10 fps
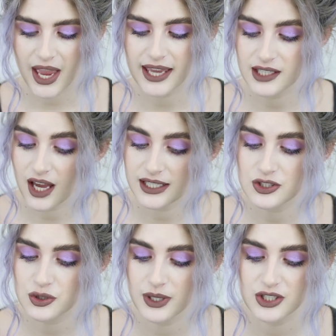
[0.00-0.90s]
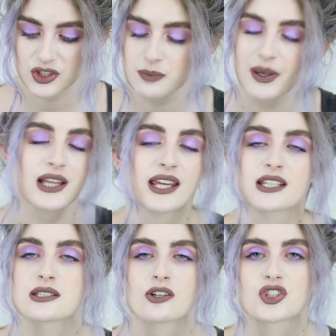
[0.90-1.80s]
I got into it just by
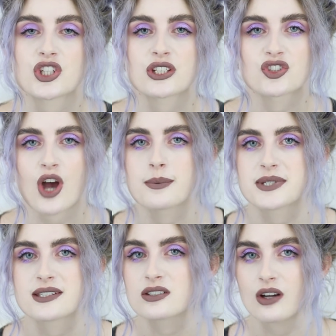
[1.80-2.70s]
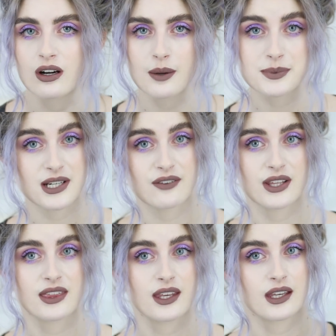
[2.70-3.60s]
like searching jobs and startups and
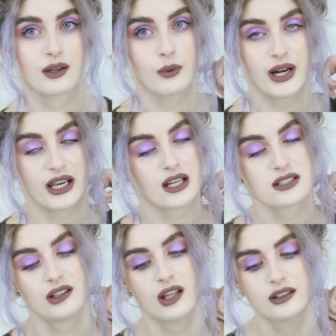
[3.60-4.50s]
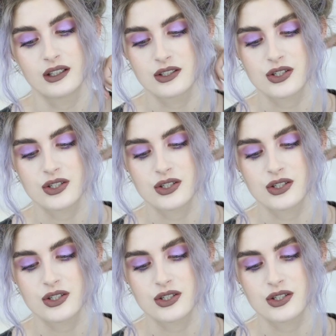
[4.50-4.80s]
everything when I got to London.